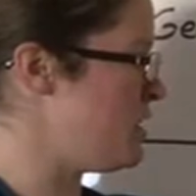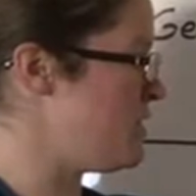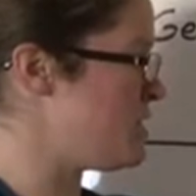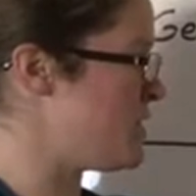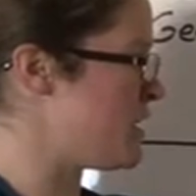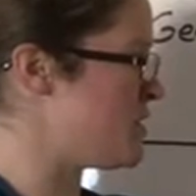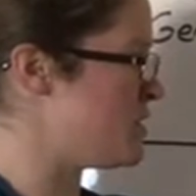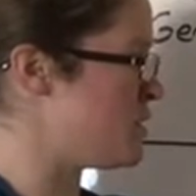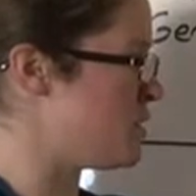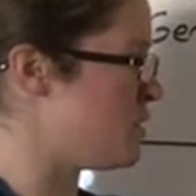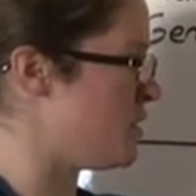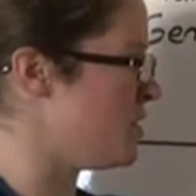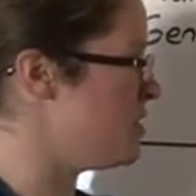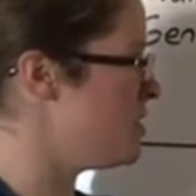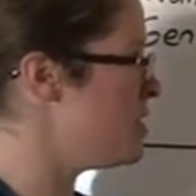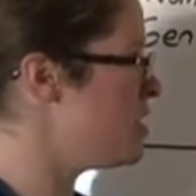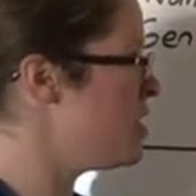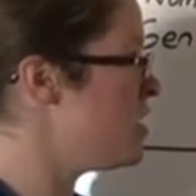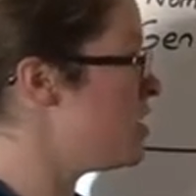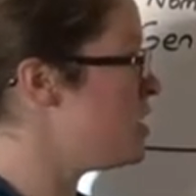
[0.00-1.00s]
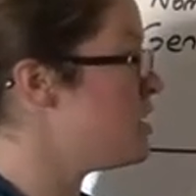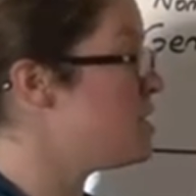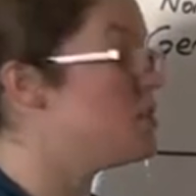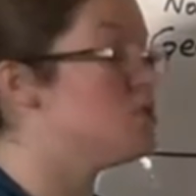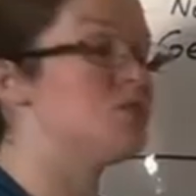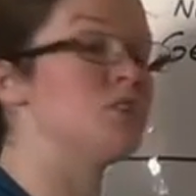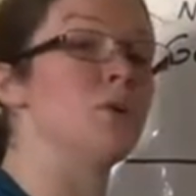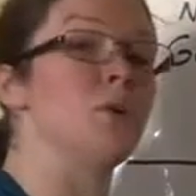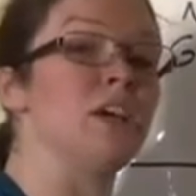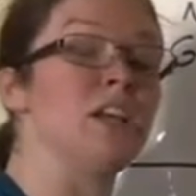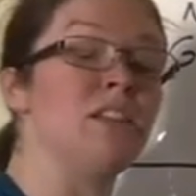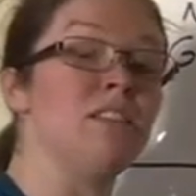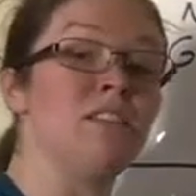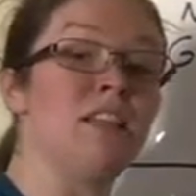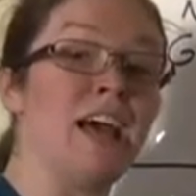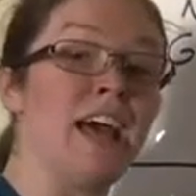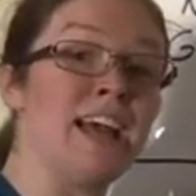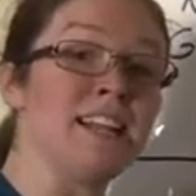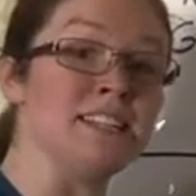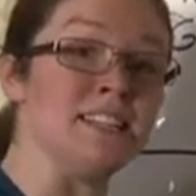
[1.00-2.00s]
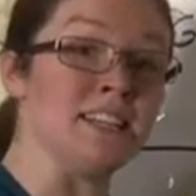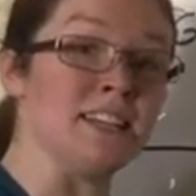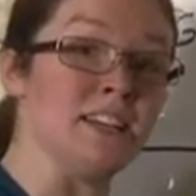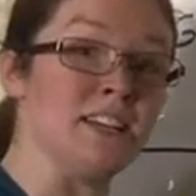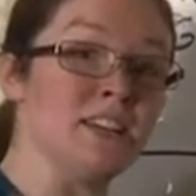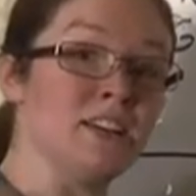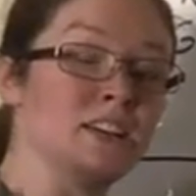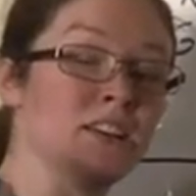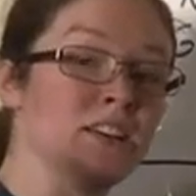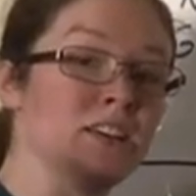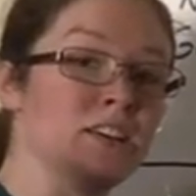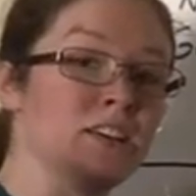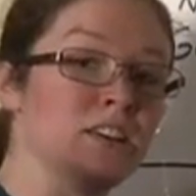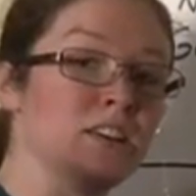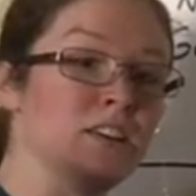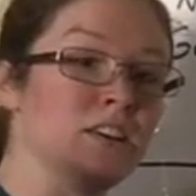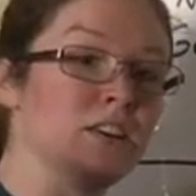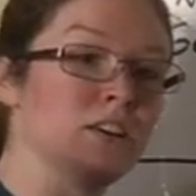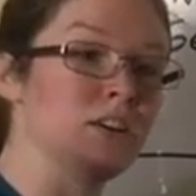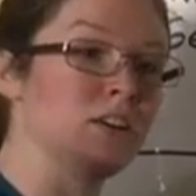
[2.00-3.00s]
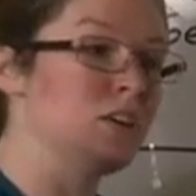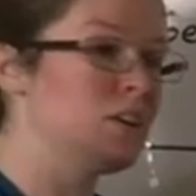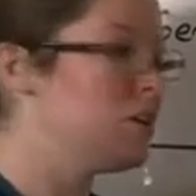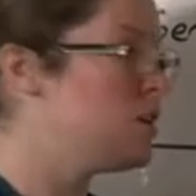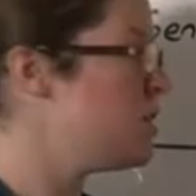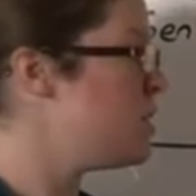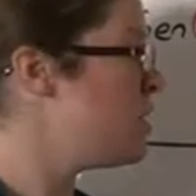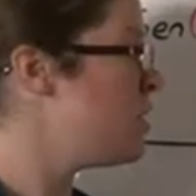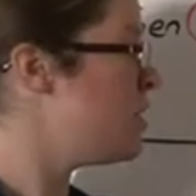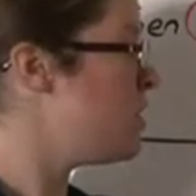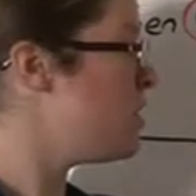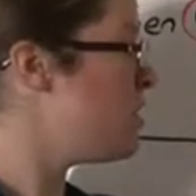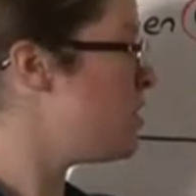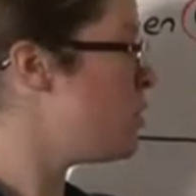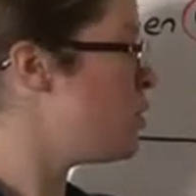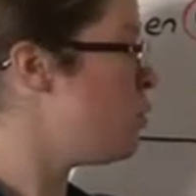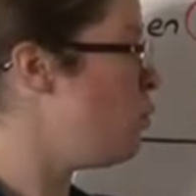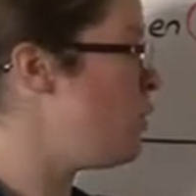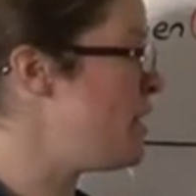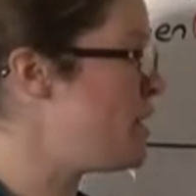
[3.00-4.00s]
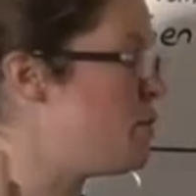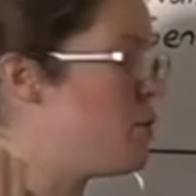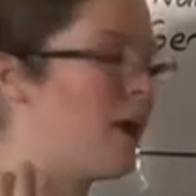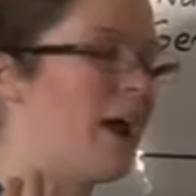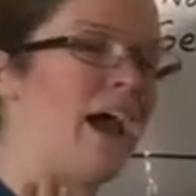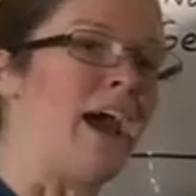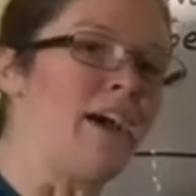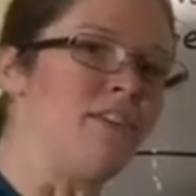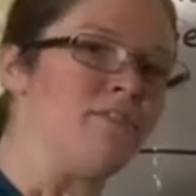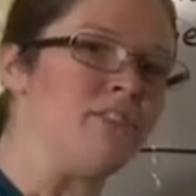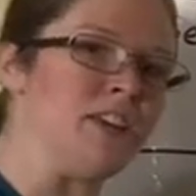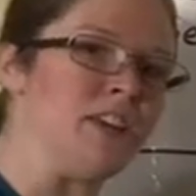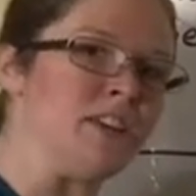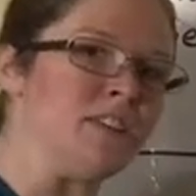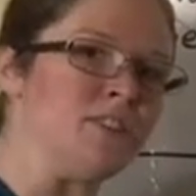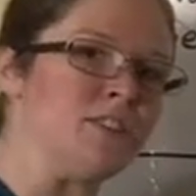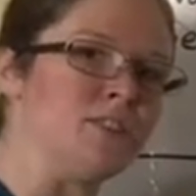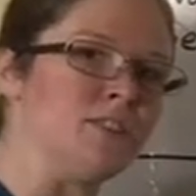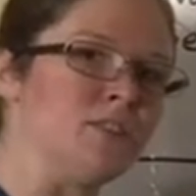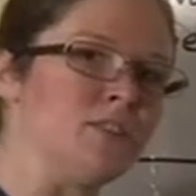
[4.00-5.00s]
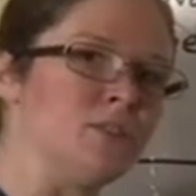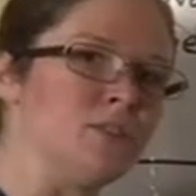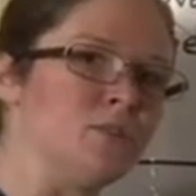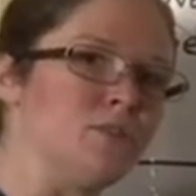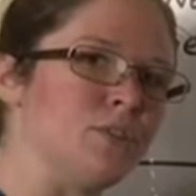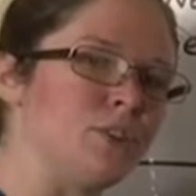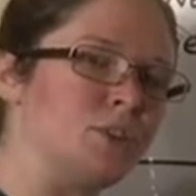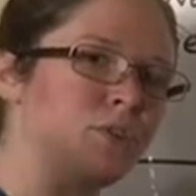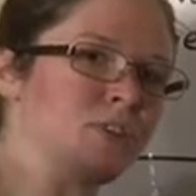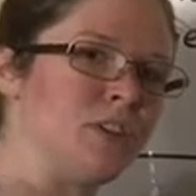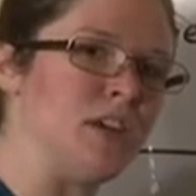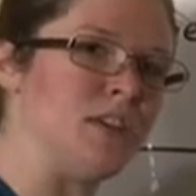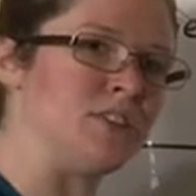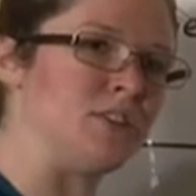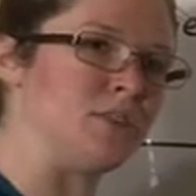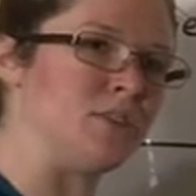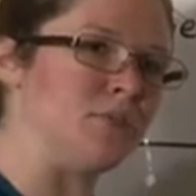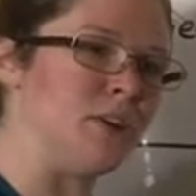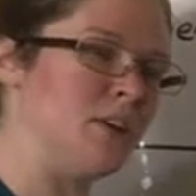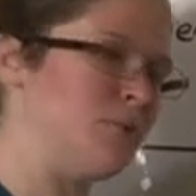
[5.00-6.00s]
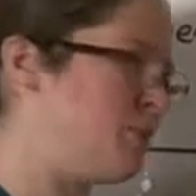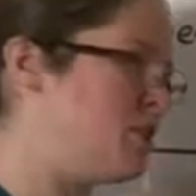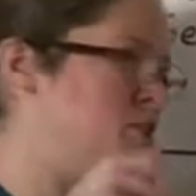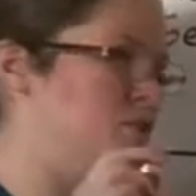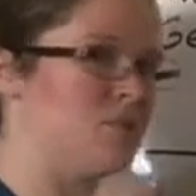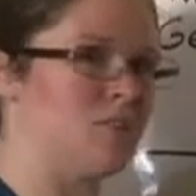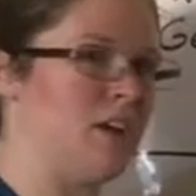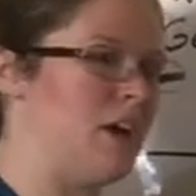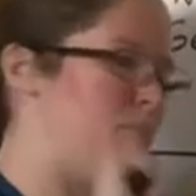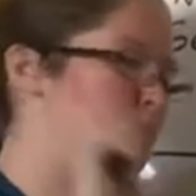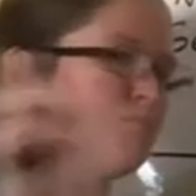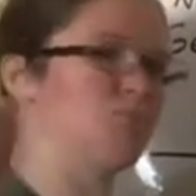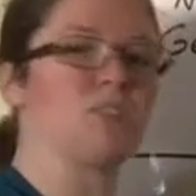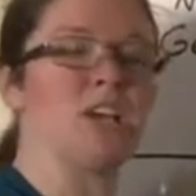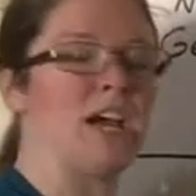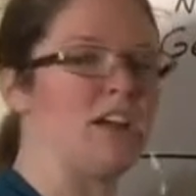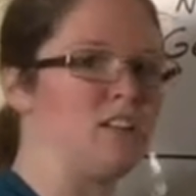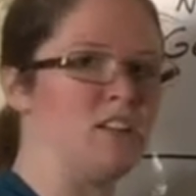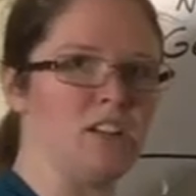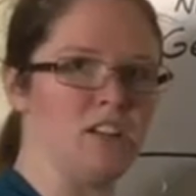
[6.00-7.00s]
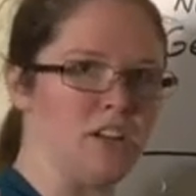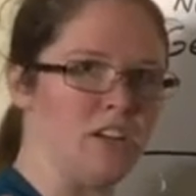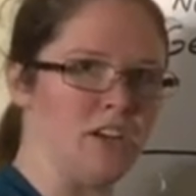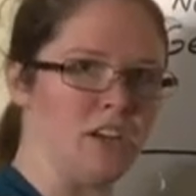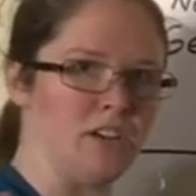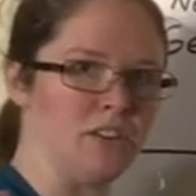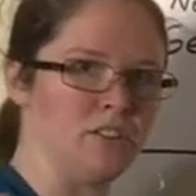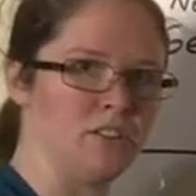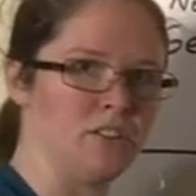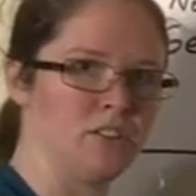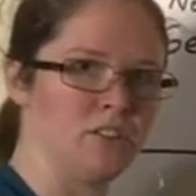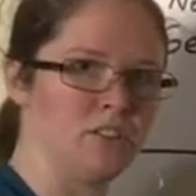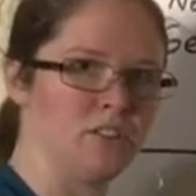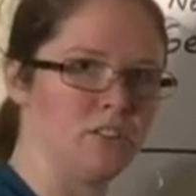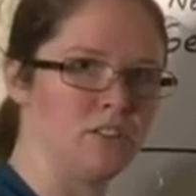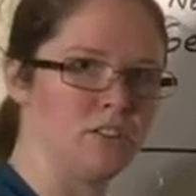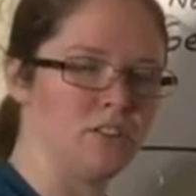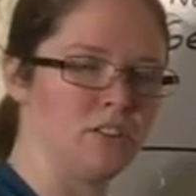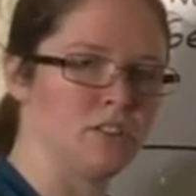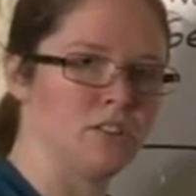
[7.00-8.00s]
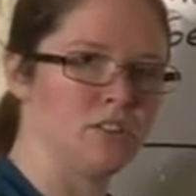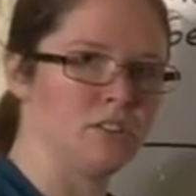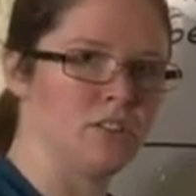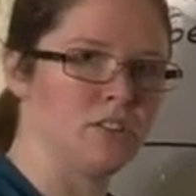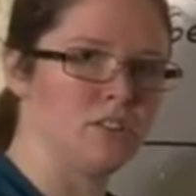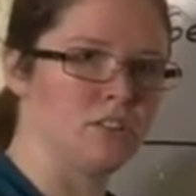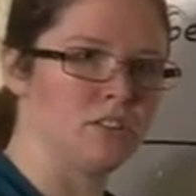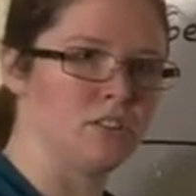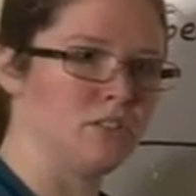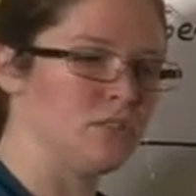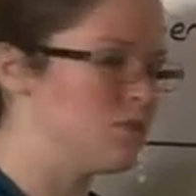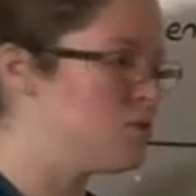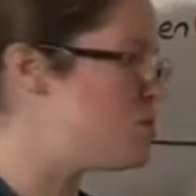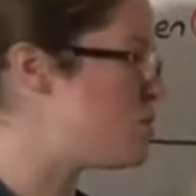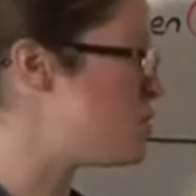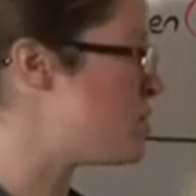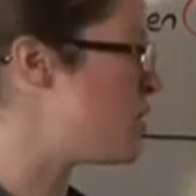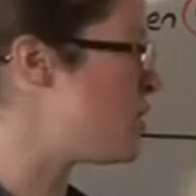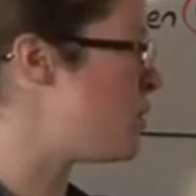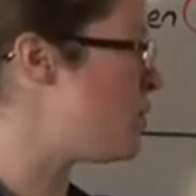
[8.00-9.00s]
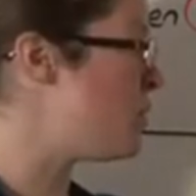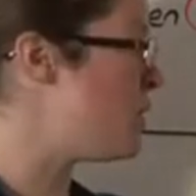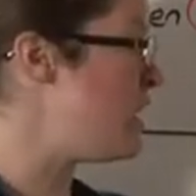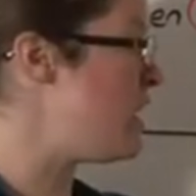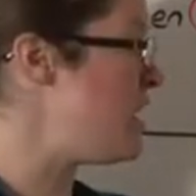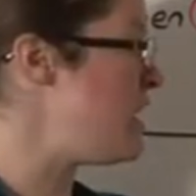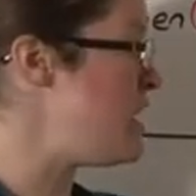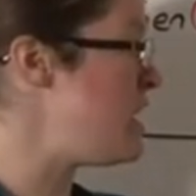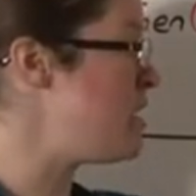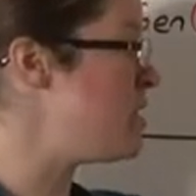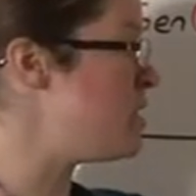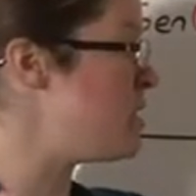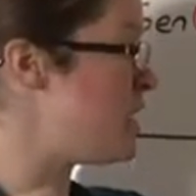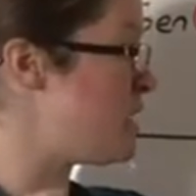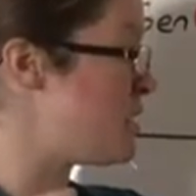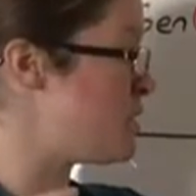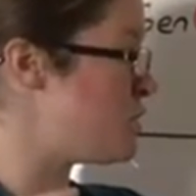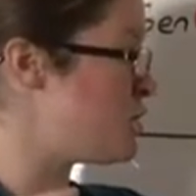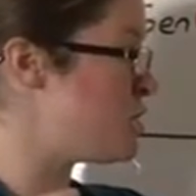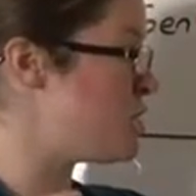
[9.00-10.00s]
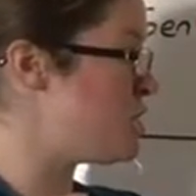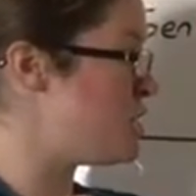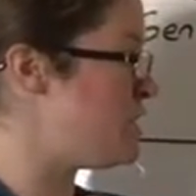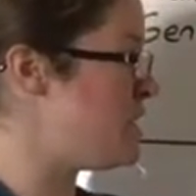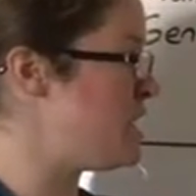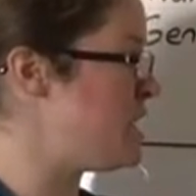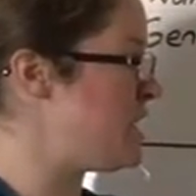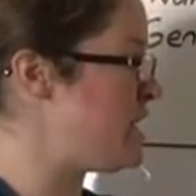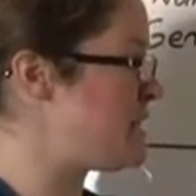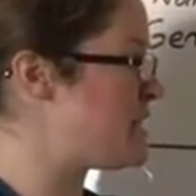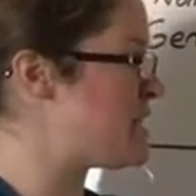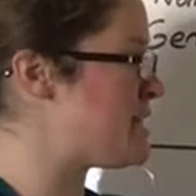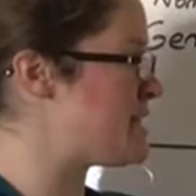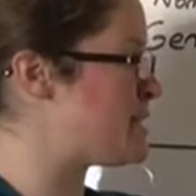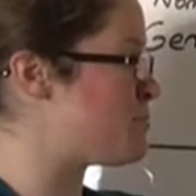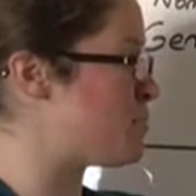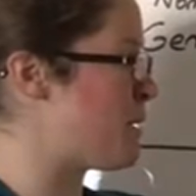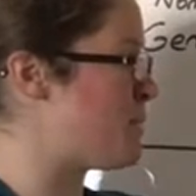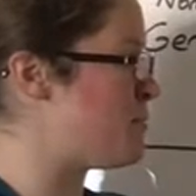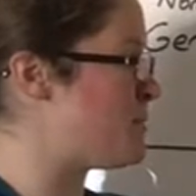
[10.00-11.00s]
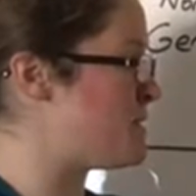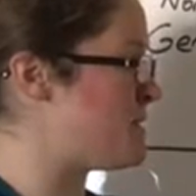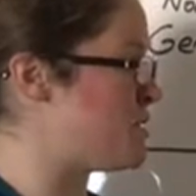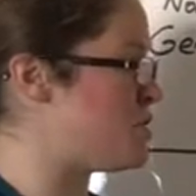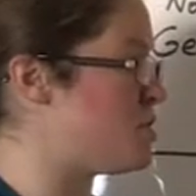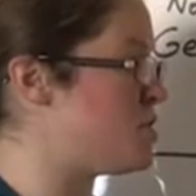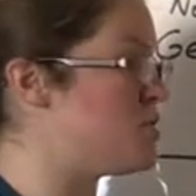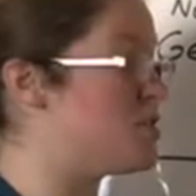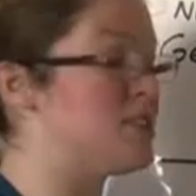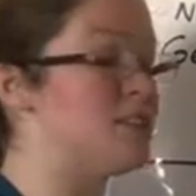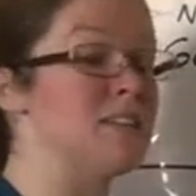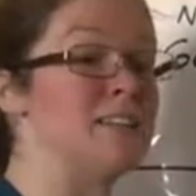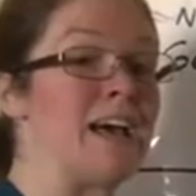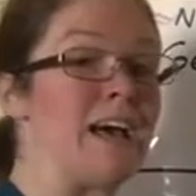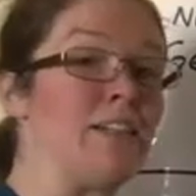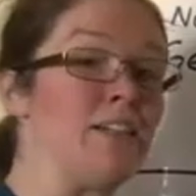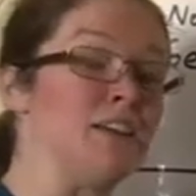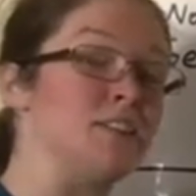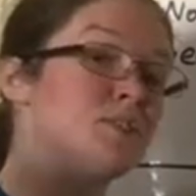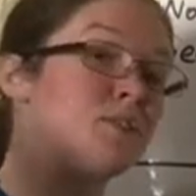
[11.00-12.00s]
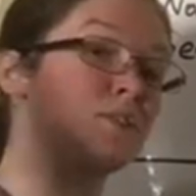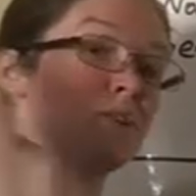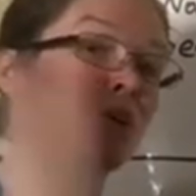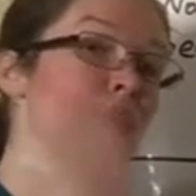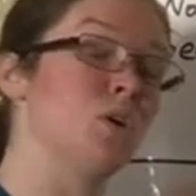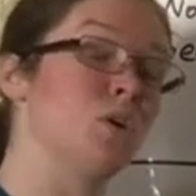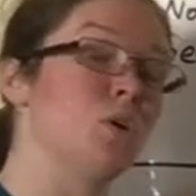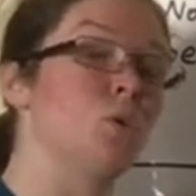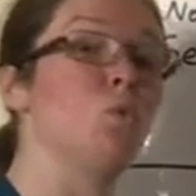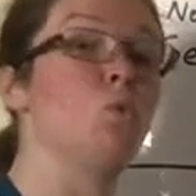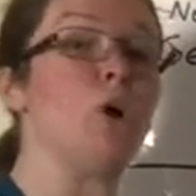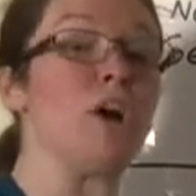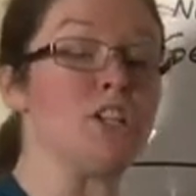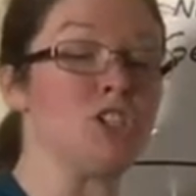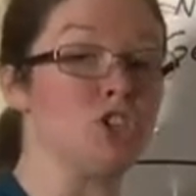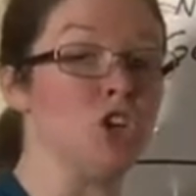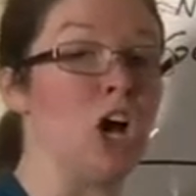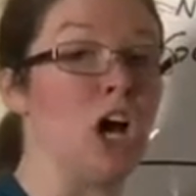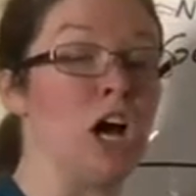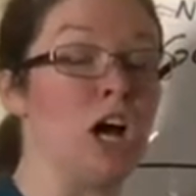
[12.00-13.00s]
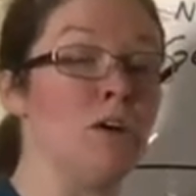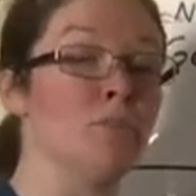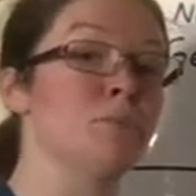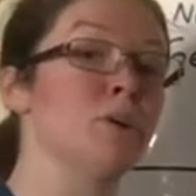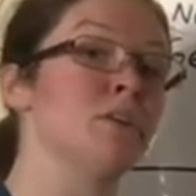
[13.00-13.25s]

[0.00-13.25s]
guys are called. So in Latin, we don't have these for those cases, right? We just tack an ending on. So English needs this prepositions to tell us what job